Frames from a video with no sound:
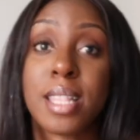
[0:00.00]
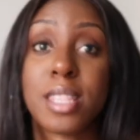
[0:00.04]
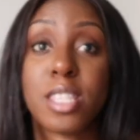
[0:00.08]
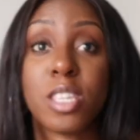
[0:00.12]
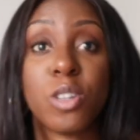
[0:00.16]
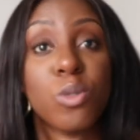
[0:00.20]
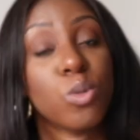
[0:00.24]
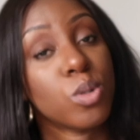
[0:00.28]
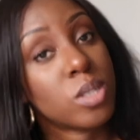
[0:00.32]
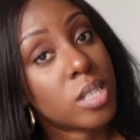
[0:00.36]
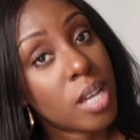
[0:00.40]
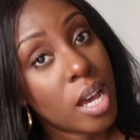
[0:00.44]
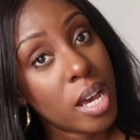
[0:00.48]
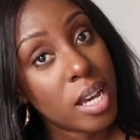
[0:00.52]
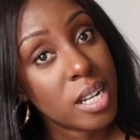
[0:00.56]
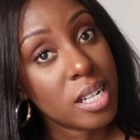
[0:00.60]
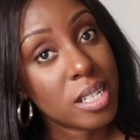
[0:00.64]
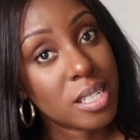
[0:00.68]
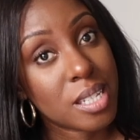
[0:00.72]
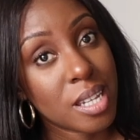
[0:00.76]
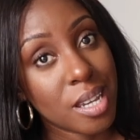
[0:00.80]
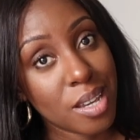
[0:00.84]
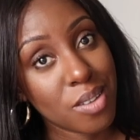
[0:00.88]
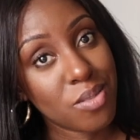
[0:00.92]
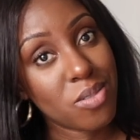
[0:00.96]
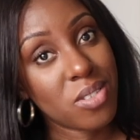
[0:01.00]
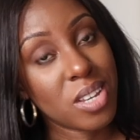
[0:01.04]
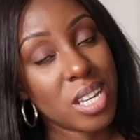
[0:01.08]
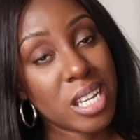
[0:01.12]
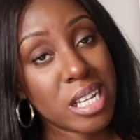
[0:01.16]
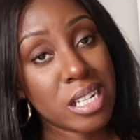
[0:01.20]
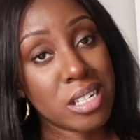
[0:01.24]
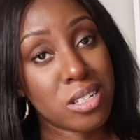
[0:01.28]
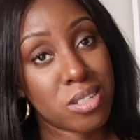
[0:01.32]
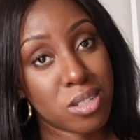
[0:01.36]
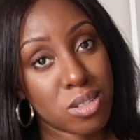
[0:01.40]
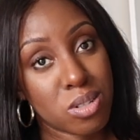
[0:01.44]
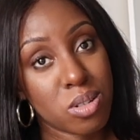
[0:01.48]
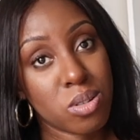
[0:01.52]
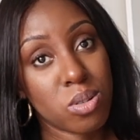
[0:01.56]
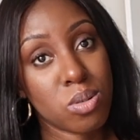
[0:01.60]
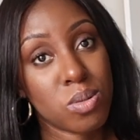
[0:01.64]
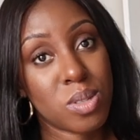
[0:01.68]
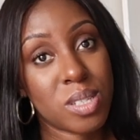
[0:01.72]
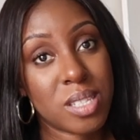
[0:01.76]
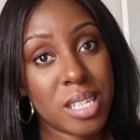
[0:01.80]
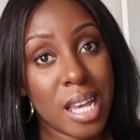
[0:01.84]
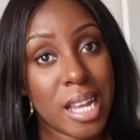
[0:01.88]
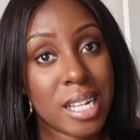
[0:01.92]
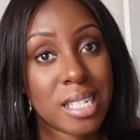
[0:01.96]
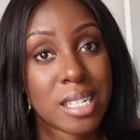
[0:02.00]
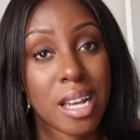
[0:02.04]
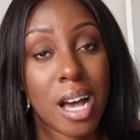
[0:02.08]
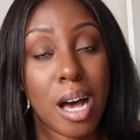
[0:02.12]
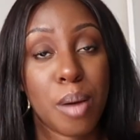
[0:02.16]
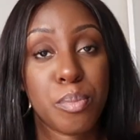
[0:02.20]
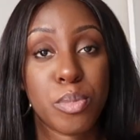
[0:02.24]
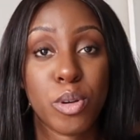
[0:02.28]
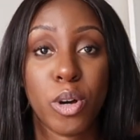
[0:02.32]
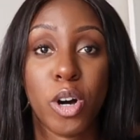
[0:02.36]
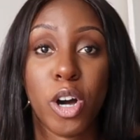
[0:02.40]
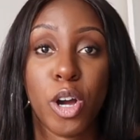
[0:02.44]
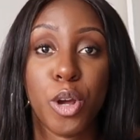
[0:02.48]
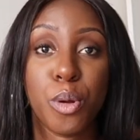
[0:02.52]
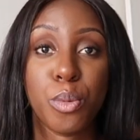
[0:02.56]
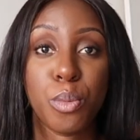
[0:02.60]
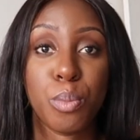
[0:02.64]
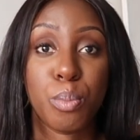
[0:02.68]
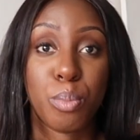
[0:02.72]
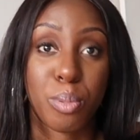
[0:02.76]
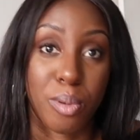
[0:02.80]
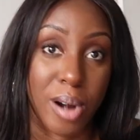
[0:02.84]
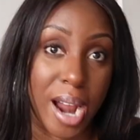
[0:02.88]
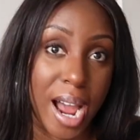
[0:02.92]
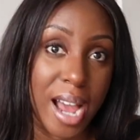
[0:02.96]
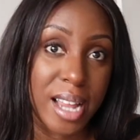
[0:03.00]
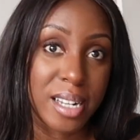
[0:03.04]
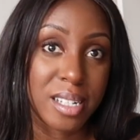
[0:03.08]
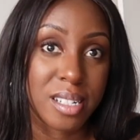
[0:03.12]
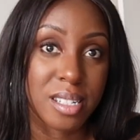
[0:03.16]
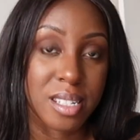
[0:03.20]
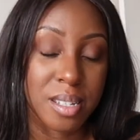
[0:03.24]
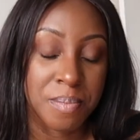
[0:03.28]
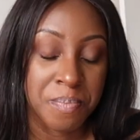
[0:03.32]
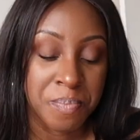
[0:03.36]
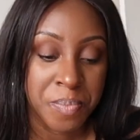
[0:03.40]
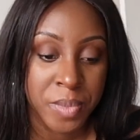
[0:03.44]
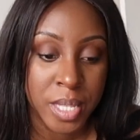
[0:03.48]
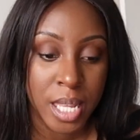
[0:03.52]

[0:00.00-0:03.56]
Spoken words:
The alternative is to set up your own brand.